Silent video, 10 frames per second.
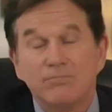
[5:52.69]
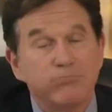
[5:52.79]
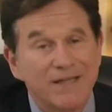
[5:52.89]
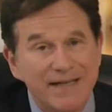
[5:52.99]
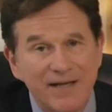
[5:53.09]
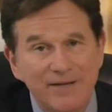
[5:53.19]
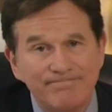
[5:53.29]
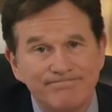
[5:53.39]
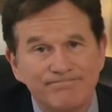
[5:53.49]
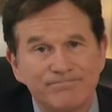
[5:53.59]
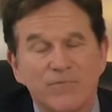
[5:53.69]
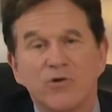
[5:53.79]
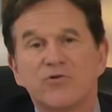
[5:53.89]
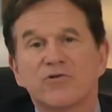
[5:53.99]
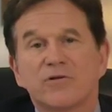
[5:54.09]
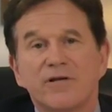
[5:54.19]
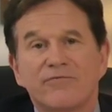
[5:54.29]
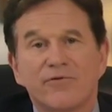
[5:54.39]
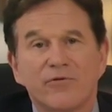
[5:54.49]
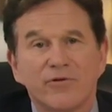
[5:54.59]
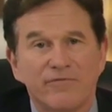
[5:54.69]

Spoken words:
bleeding, usually for only